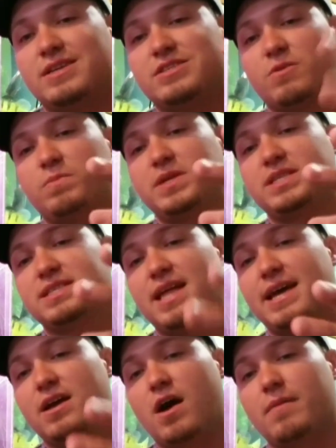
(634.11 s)
So please
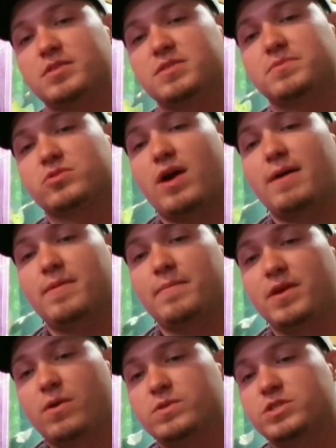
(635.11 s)
like, comment, subscribe, let
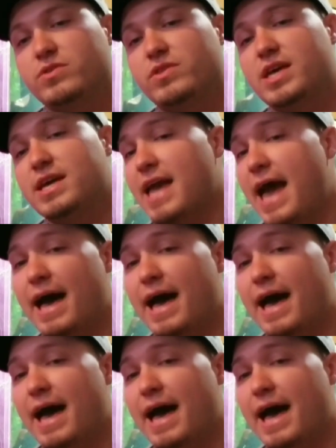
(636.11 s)
me know what you think,